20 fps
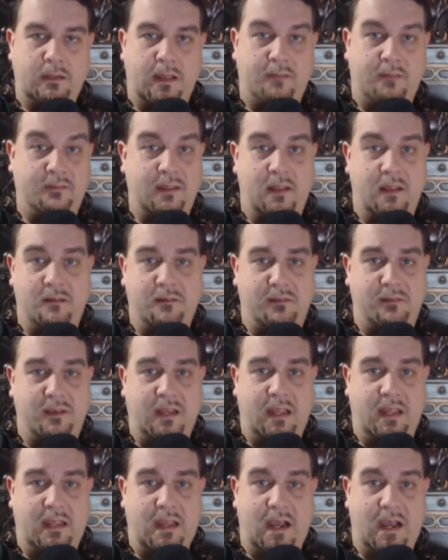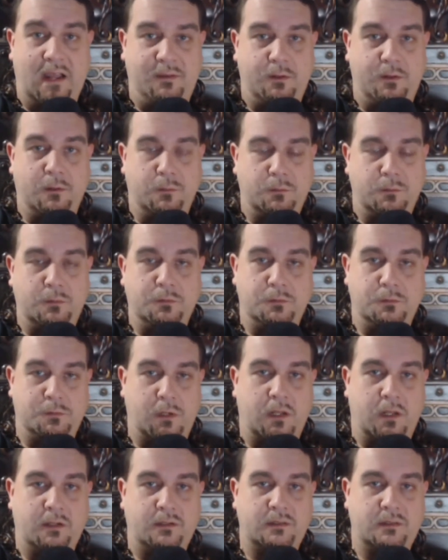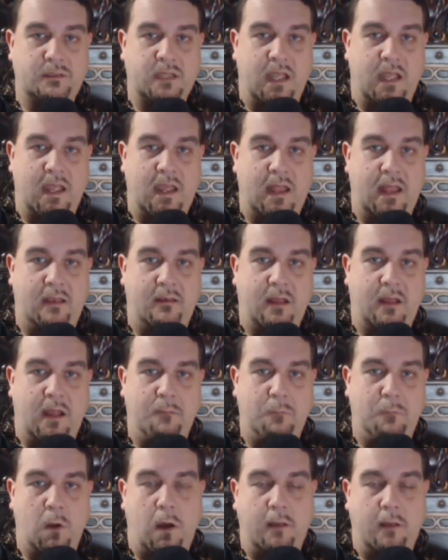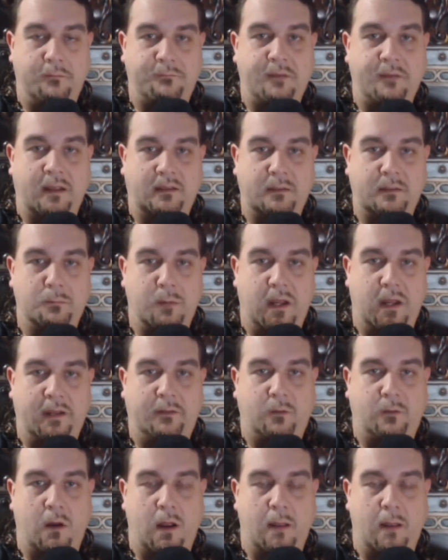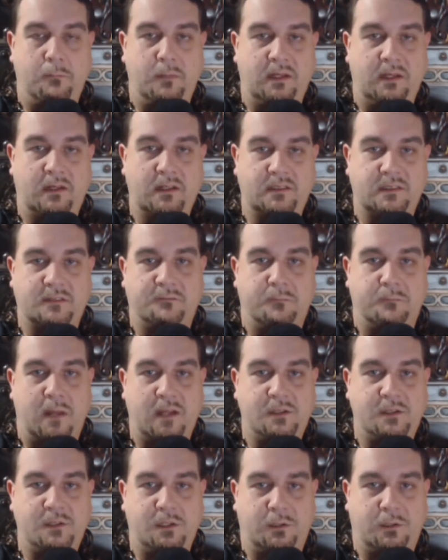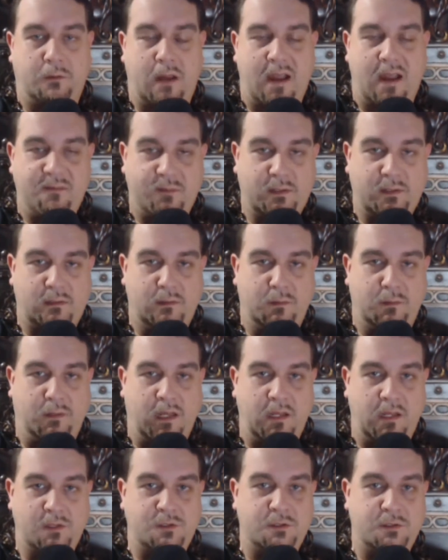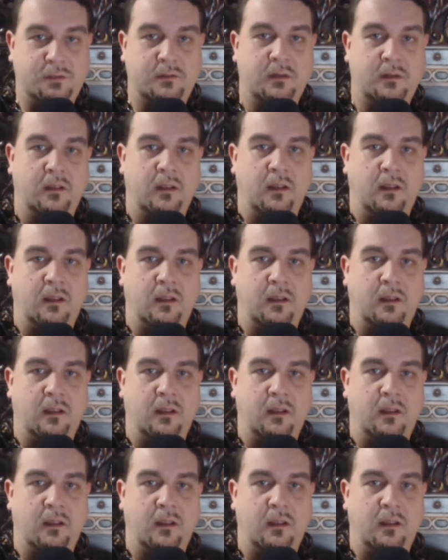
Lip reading: At the end of the day, I don't do drugs and I'm not affected by crime because of my geographic location.